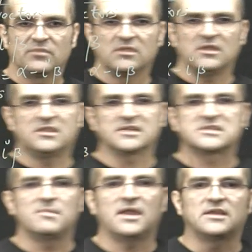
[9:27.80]
It
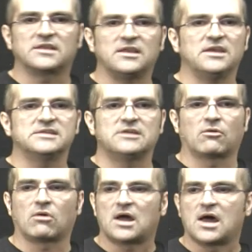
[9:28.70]
doesn't make it any easier
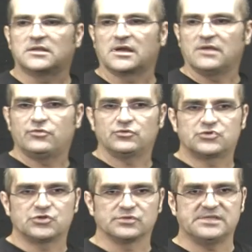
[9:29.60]
or harder if you
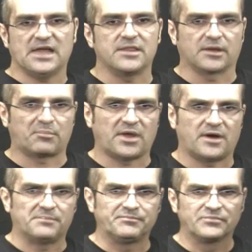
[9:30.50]
choose the other
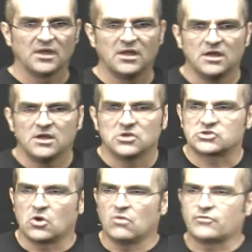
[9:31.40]
pair.
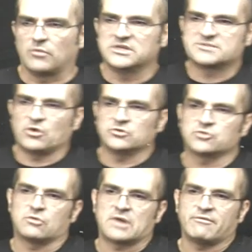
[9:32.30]
So from this point
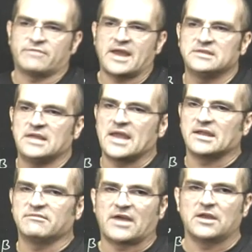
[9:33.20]
on, when I find the
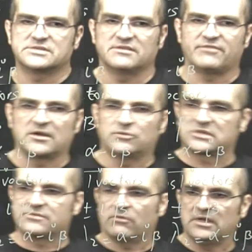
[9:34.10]
eigenvalues and
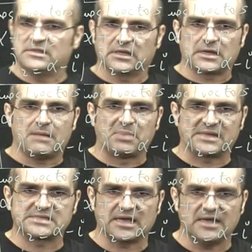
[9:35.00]
vectors for in the
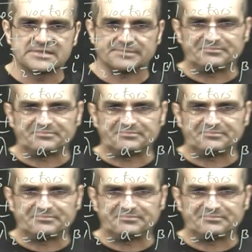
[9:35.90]
complex case,